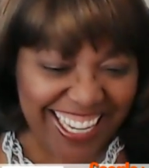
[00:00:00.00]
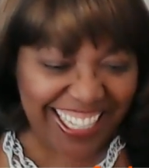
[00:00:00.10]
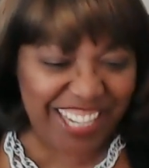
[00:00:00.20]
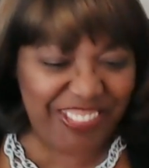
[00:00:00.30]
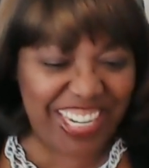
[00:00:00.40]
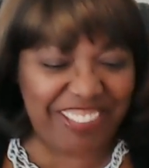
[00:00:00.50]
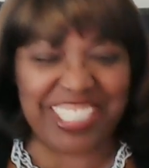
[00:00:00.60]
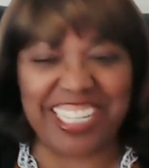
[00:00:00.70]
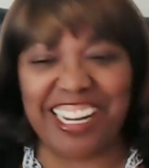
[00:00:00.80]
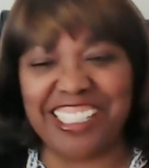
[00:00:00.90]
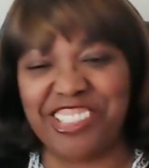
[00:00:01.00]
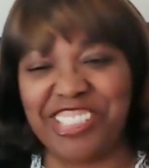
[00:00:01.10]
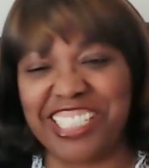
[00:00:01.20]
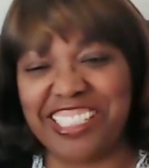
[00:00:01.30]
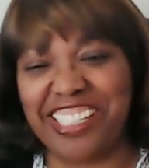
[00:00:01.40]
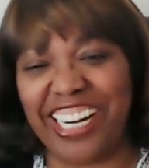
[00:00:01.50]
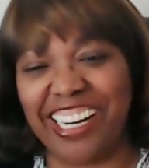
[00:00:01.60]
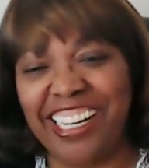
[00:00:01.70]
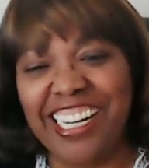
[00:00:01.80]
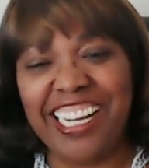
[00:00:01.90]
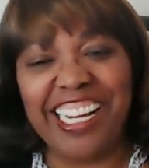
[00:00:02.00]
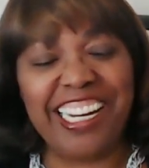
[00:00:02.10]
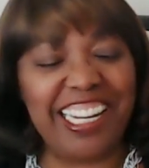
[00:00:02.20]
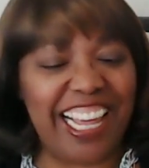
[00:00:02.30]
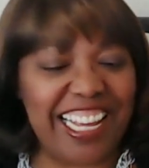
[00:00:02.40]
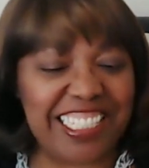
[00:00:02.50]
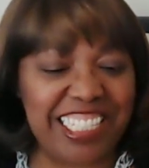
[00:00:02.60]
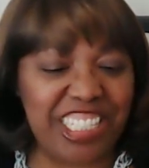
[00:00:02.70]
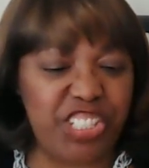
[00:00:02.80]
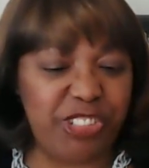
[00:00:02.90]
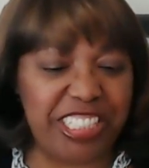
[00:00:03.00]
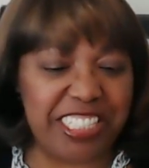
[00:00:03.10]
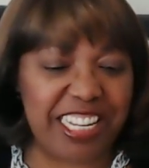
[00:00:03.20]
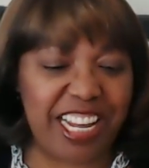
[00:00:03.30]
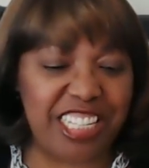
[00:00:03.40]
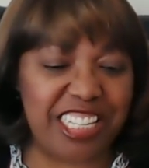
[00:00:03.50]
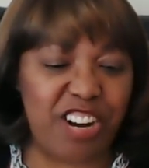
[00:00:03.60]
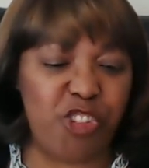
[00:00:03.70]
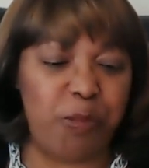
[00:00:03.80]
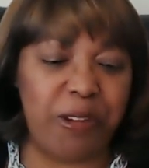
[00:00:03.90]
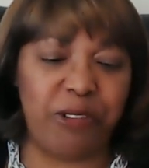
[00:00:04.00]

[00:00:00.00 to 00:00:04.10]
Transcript: A little bit of a tongue twister there. Any last things you want to say, Sarah? Before